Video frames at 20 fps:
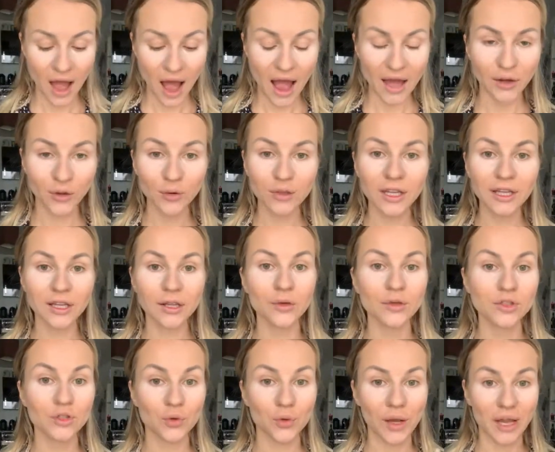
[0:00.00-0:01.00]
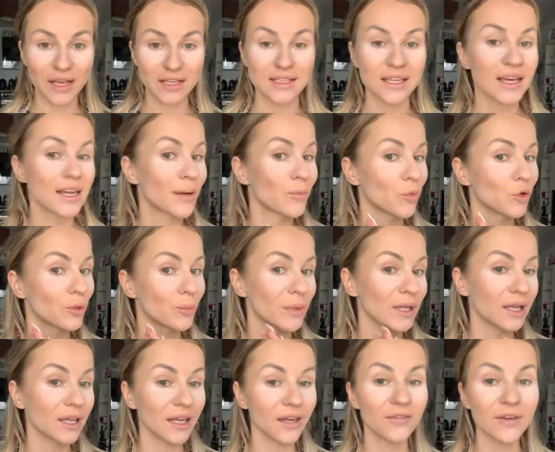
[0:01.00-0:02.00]
I know that it looks crazy and I'm gonna be
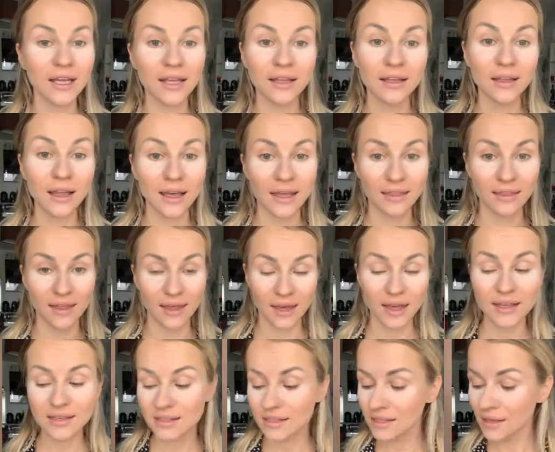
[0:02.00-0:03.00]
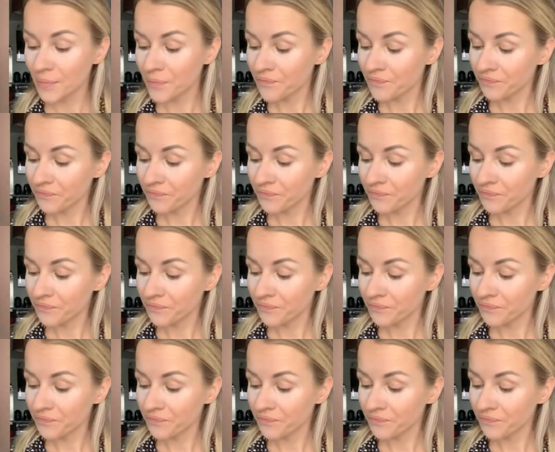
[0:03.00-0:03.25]
leaving it like this,